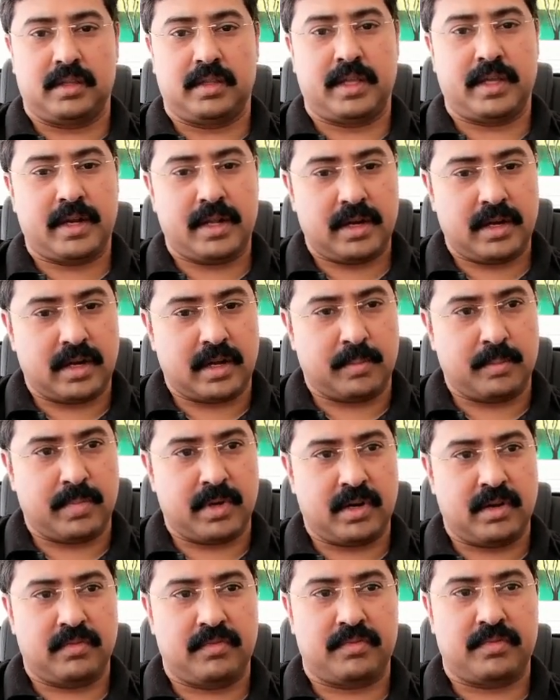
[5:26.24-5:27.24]
There are
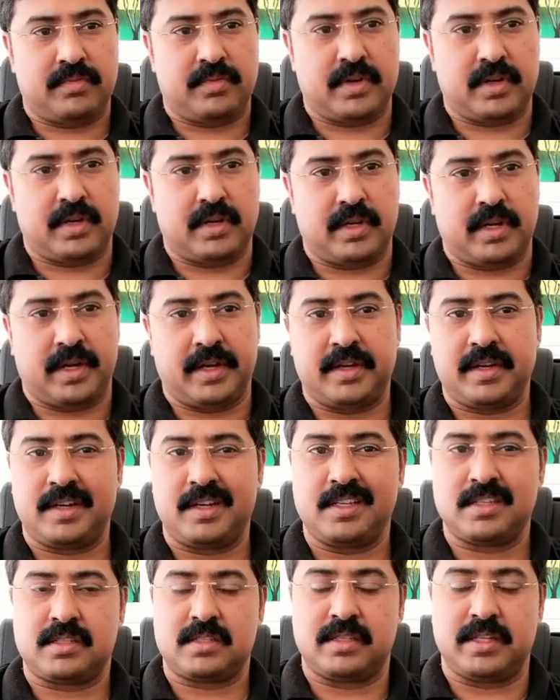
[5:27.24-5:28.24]
number of
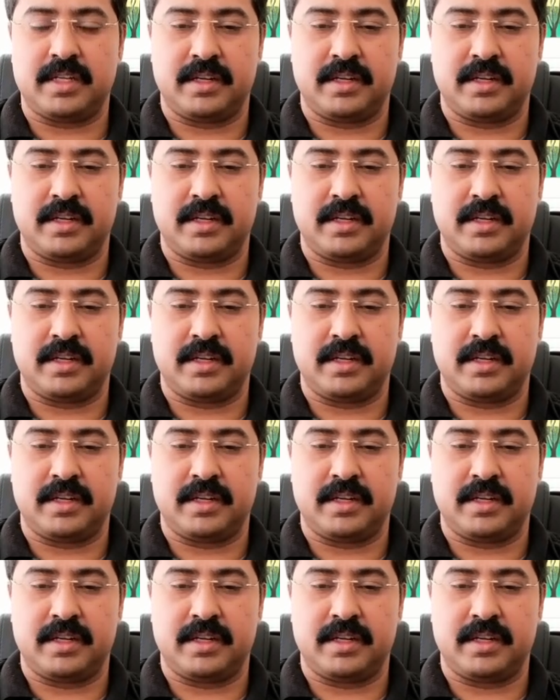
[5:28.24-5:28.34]
entities